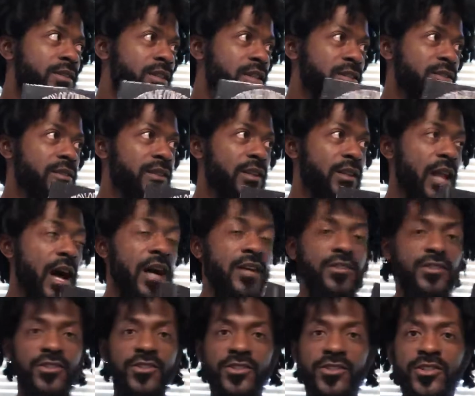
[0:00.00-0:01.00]
just the
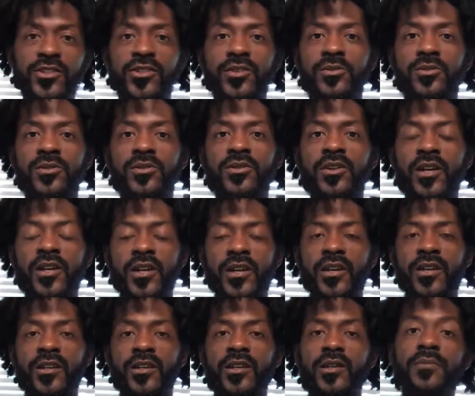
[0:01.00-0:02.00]
locks in general.
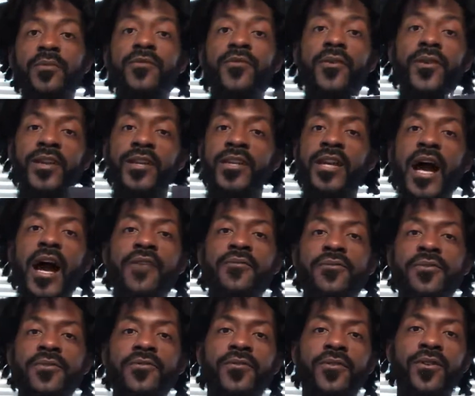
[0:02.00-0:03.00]
Even before he got
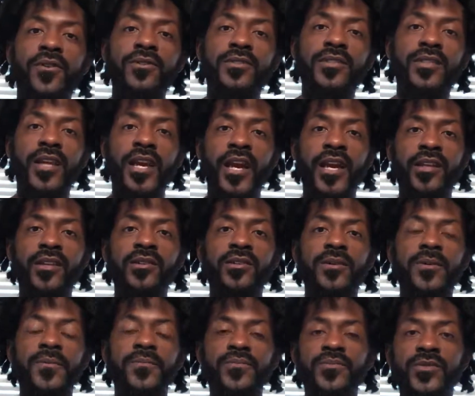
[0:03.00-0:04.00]
freeforms, he had
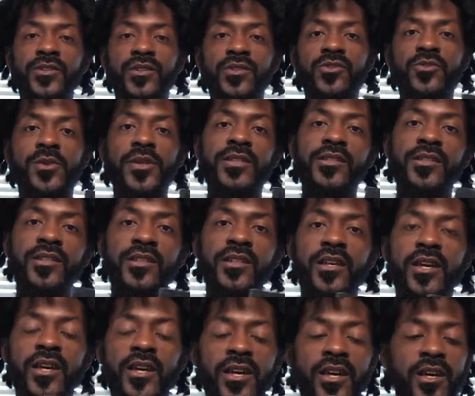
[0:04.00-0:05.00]
the twisted.
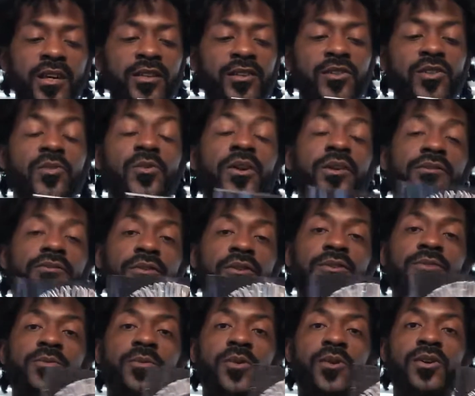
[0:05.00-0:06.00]
He was one of the
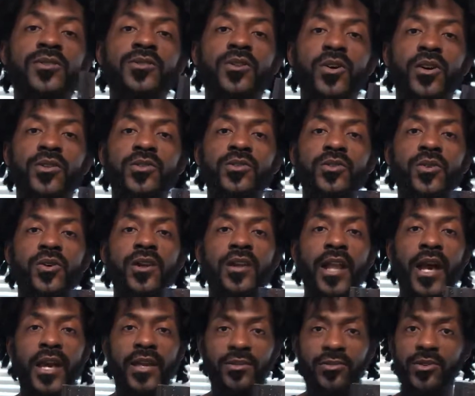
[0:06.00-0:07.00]
first ones started doing
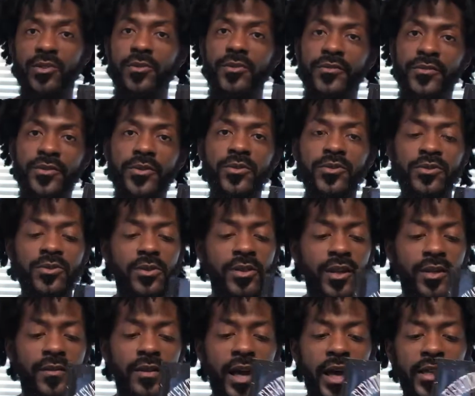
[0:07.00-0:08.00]
reviews or
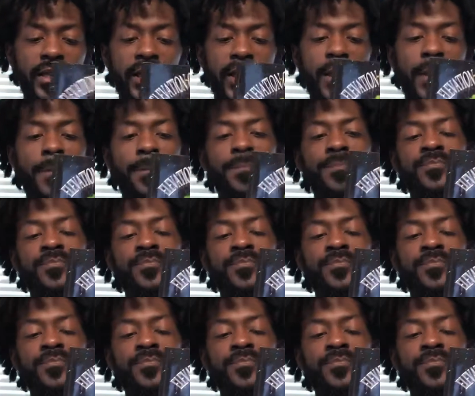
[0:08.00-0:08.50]
whatever like that.